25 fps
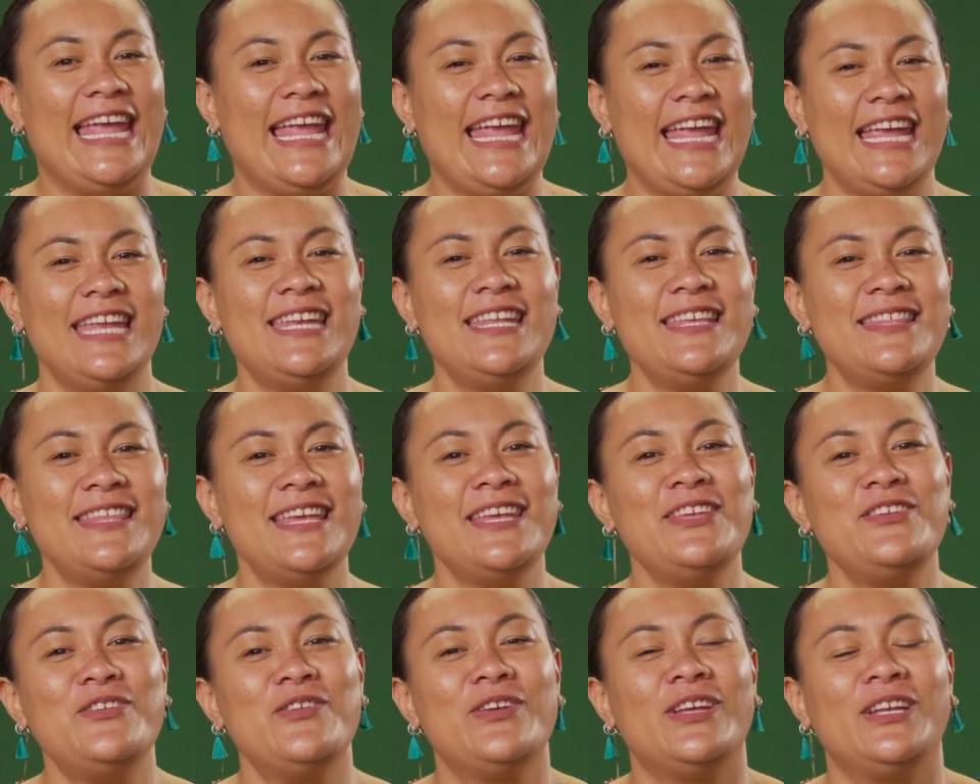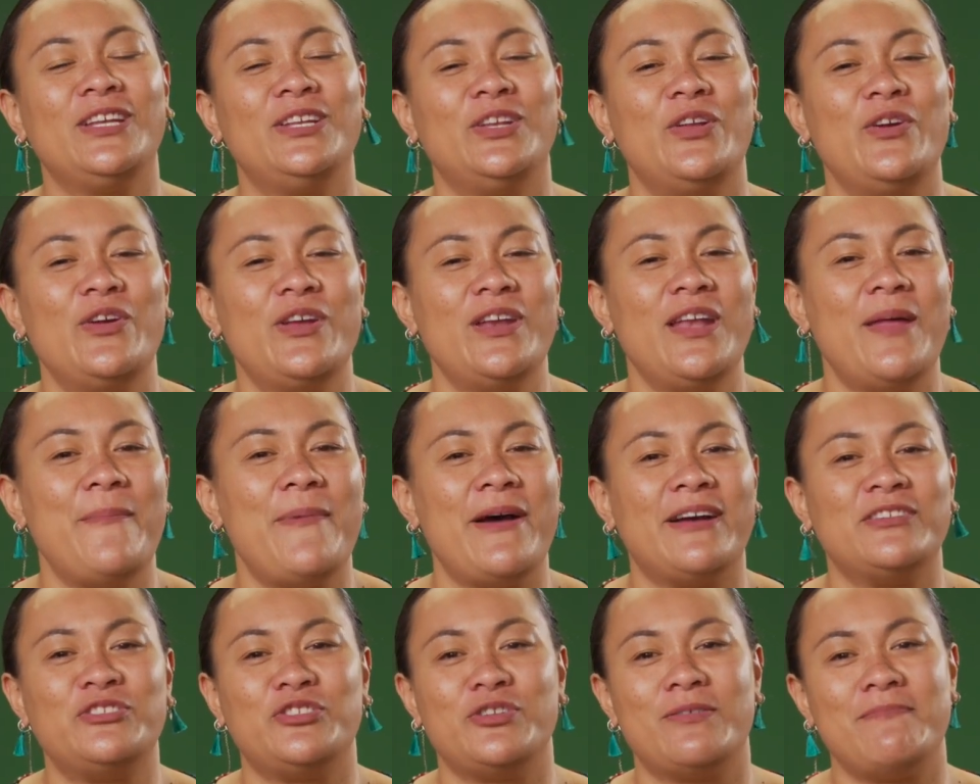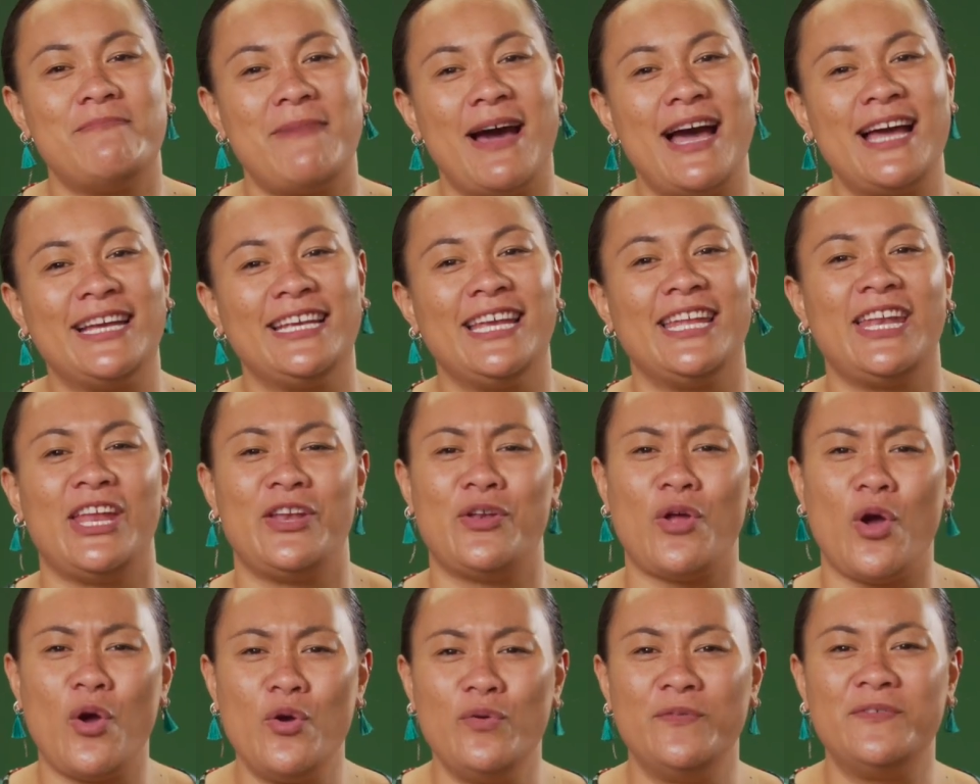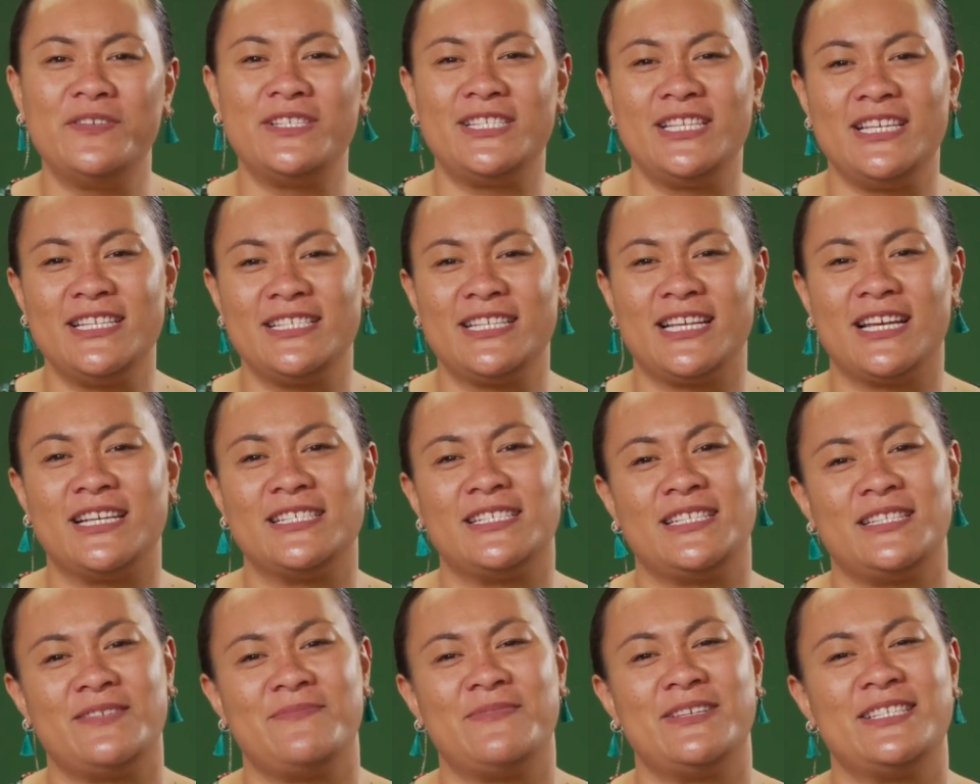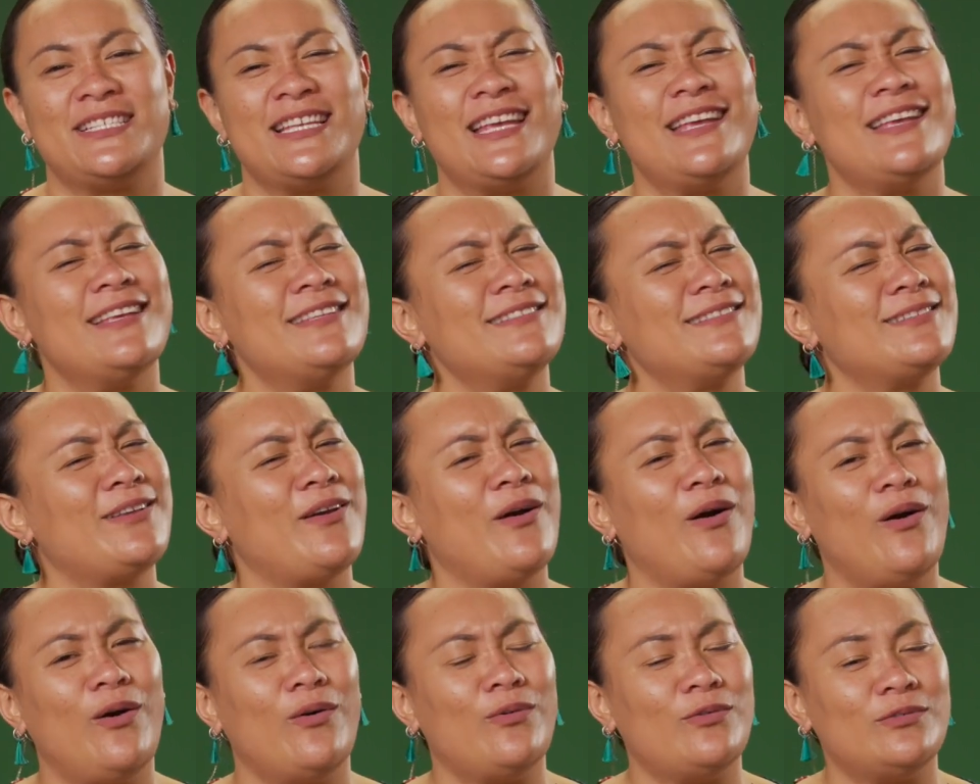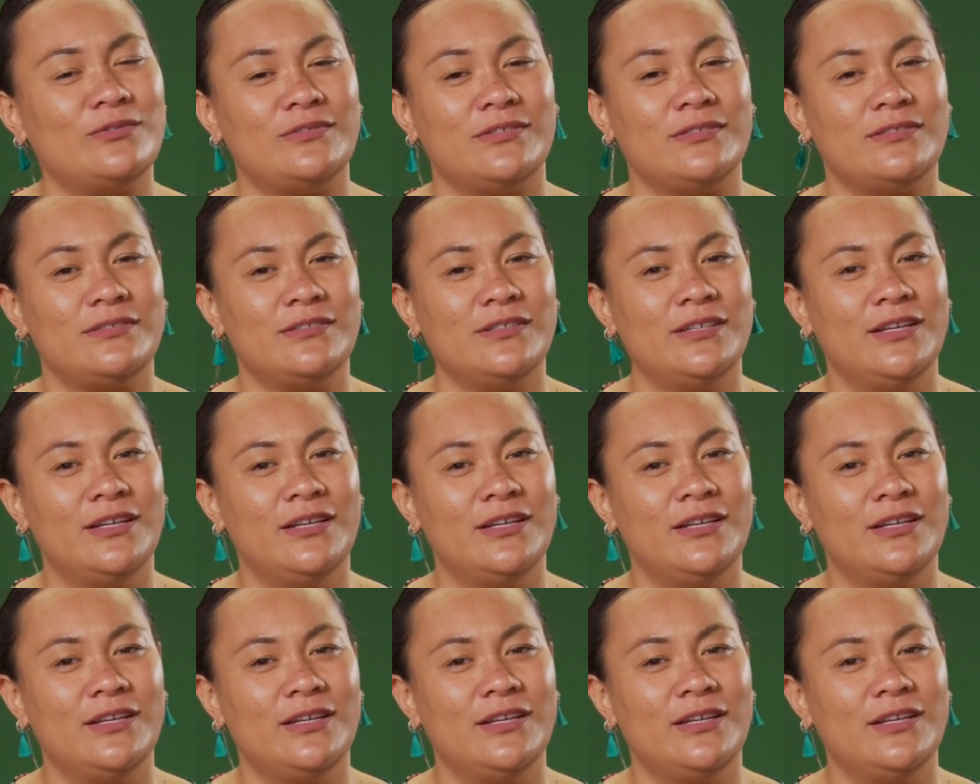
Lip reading: Anything you can learn about your market and overseas customers is gold.